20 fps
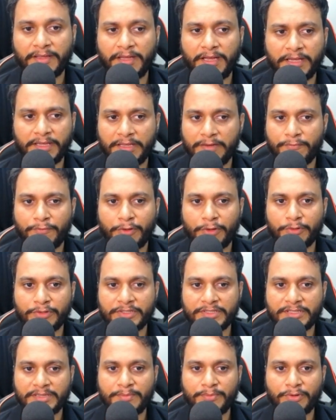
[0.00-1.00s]
Again, follow
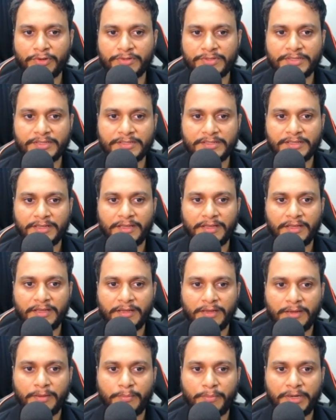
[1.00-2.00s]
the same process.
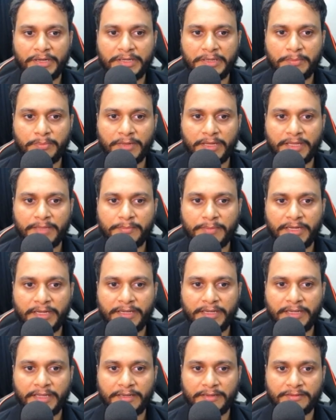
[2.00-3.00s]
Multiply
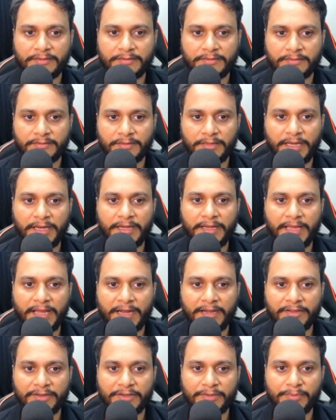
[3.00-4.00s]
by 10 and
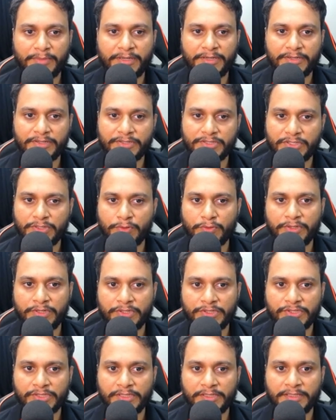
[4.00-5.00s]
add a remainder 0
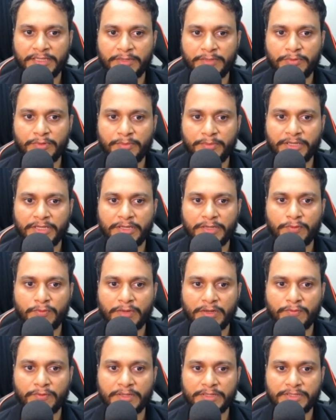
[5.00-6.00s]
initially. That will make it
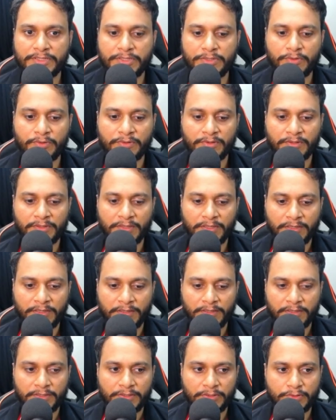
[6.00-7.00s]
110.
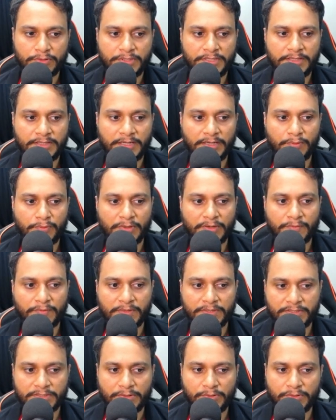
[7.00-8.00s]
You see that
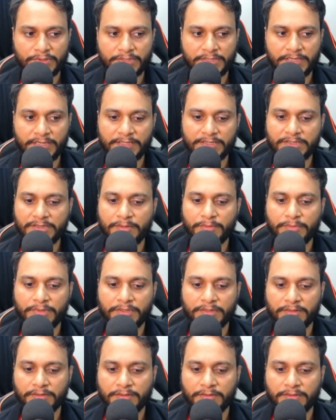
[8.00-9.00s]
110 is the next number.